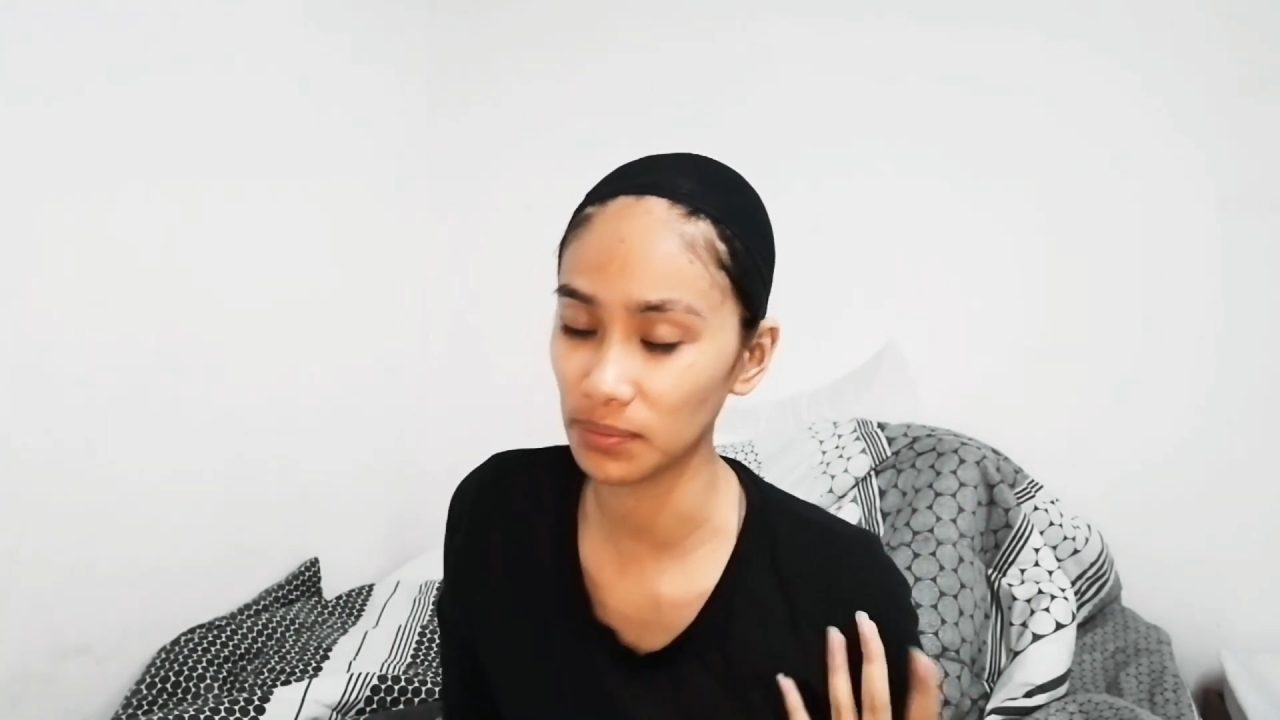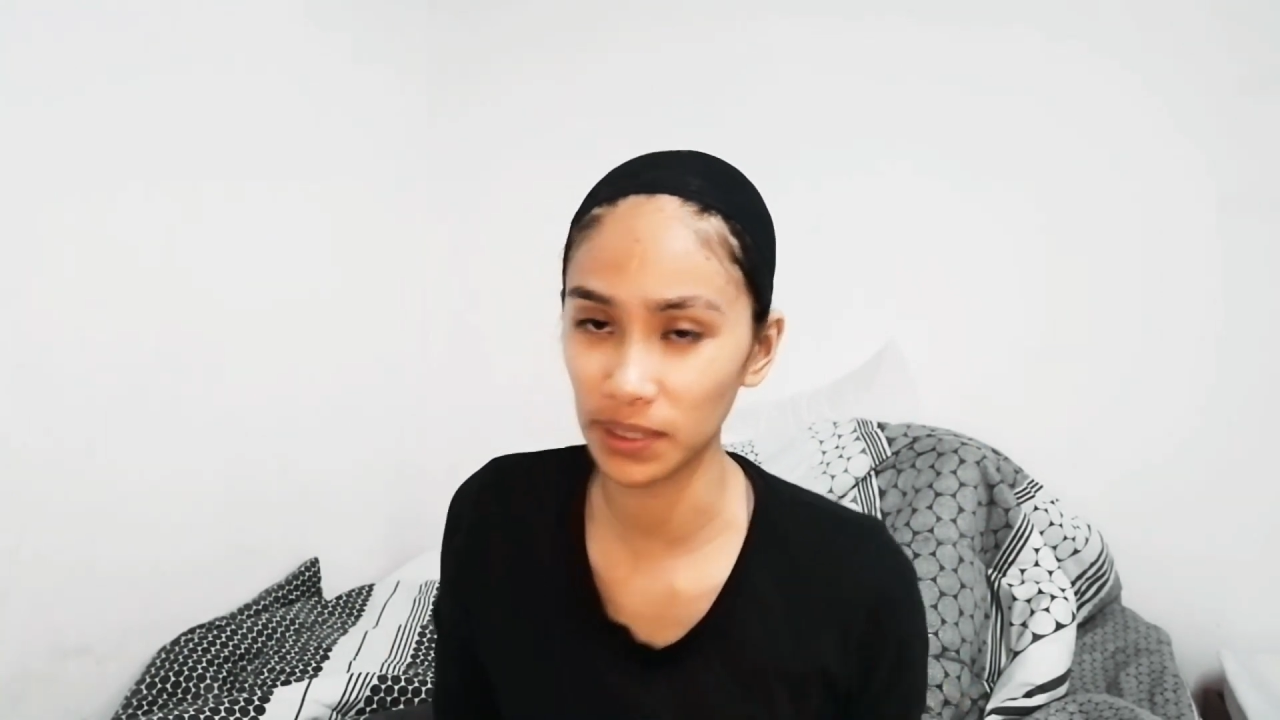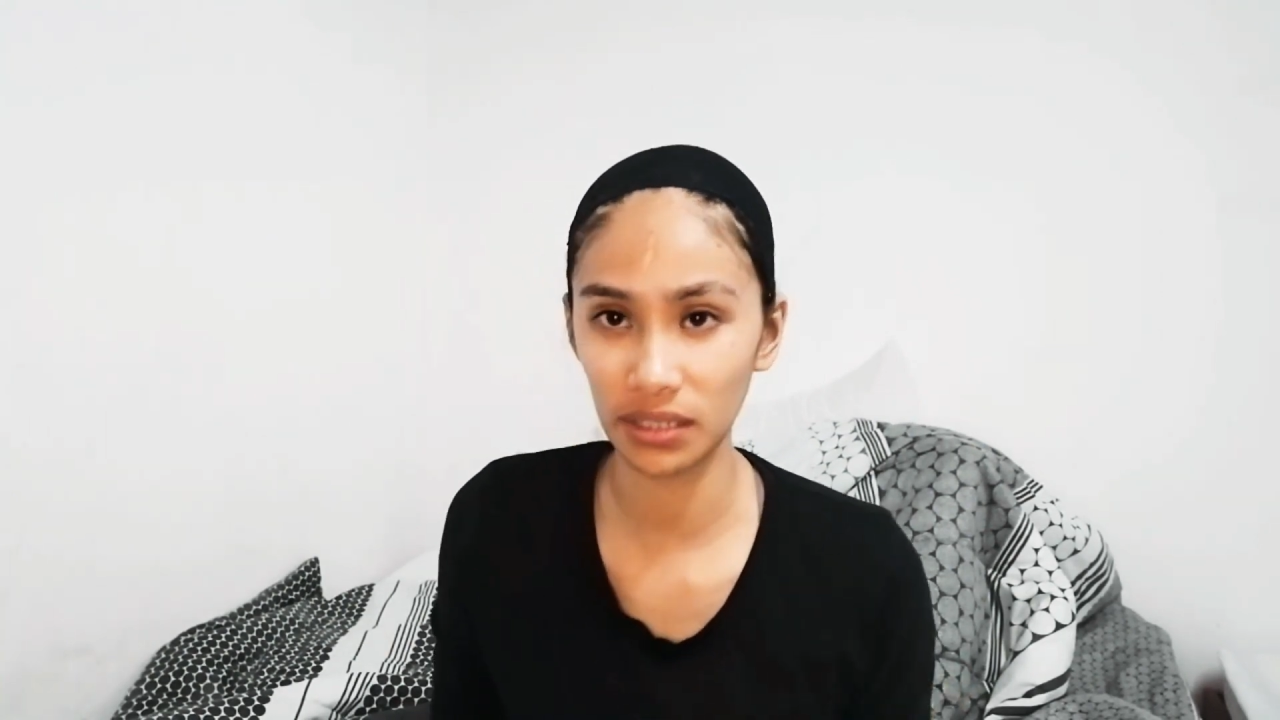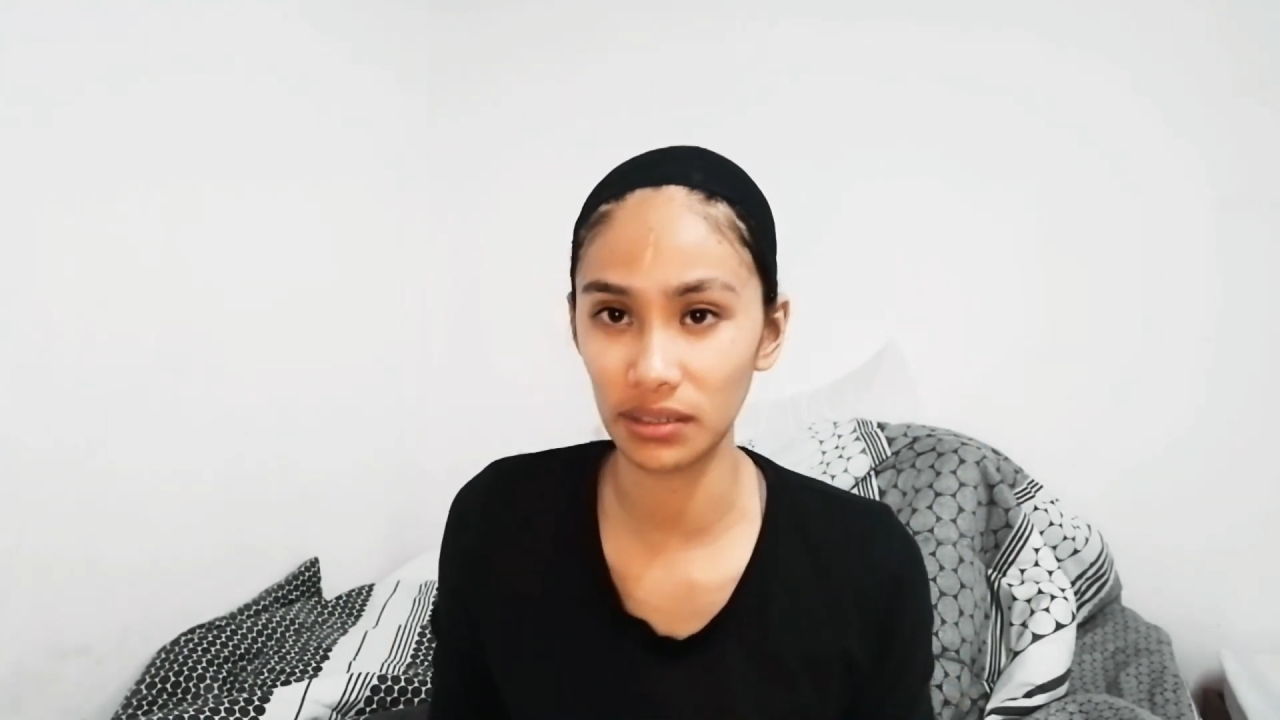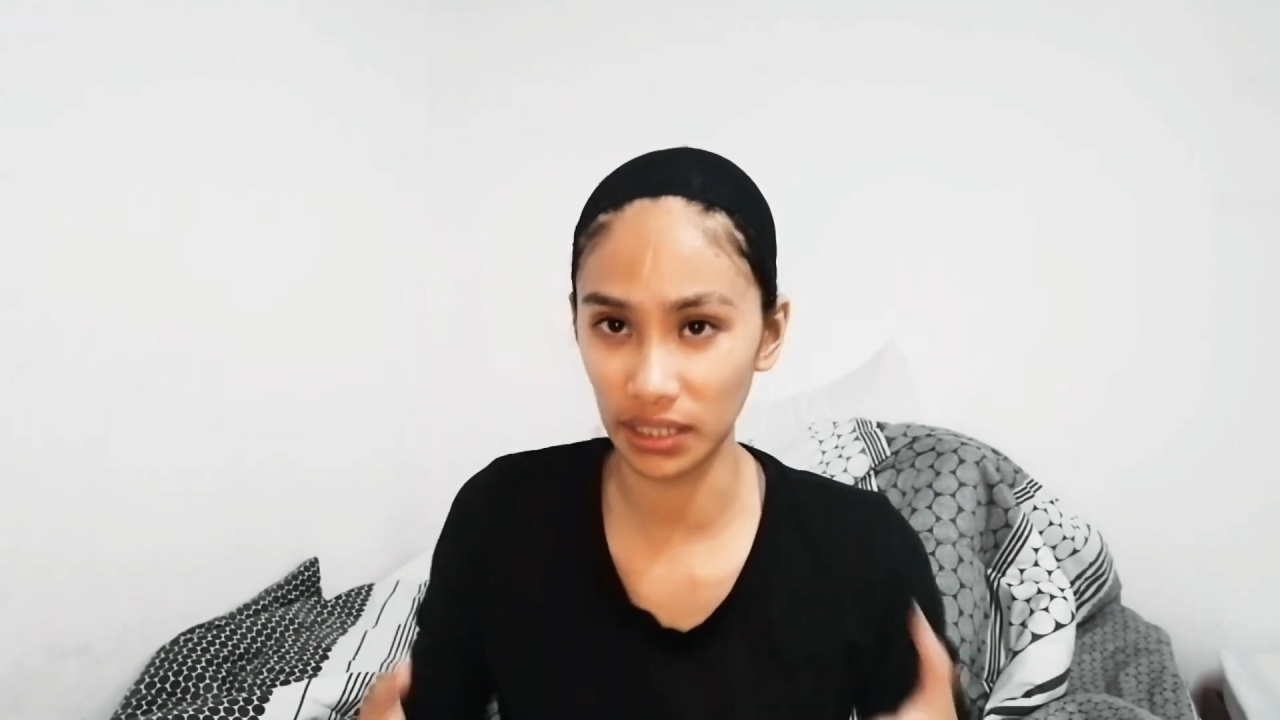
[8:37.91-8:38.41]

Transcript: because